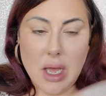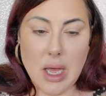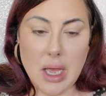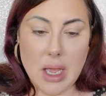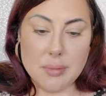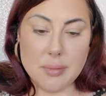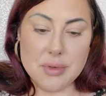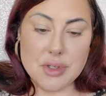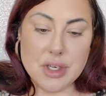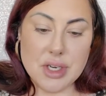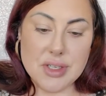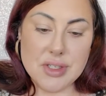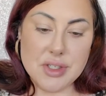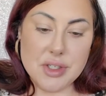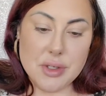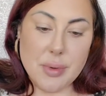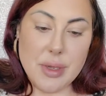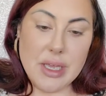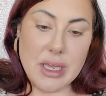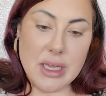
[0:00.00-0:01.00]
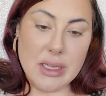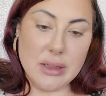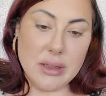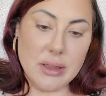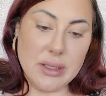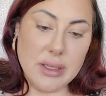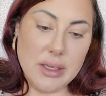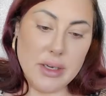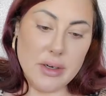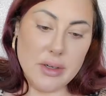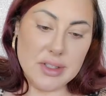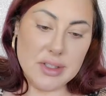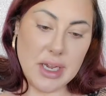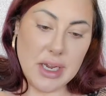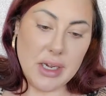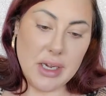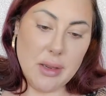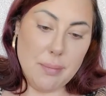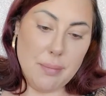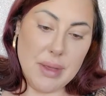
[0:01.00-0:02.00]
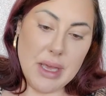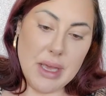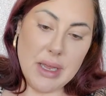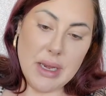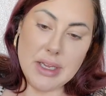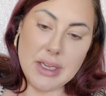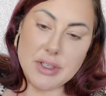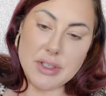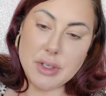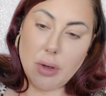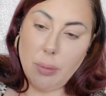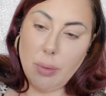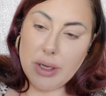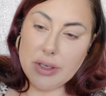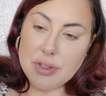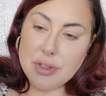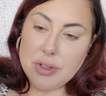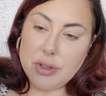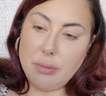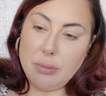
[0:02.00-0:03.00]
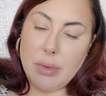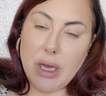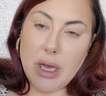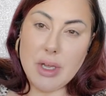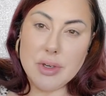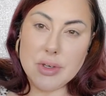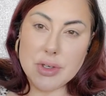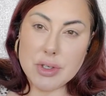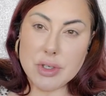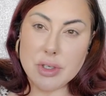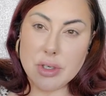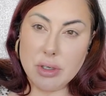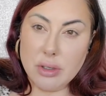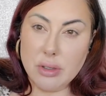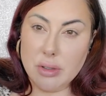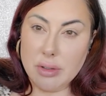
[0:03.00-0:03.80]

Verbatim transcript: I'm just doing a little tiny bit. I don't want too much.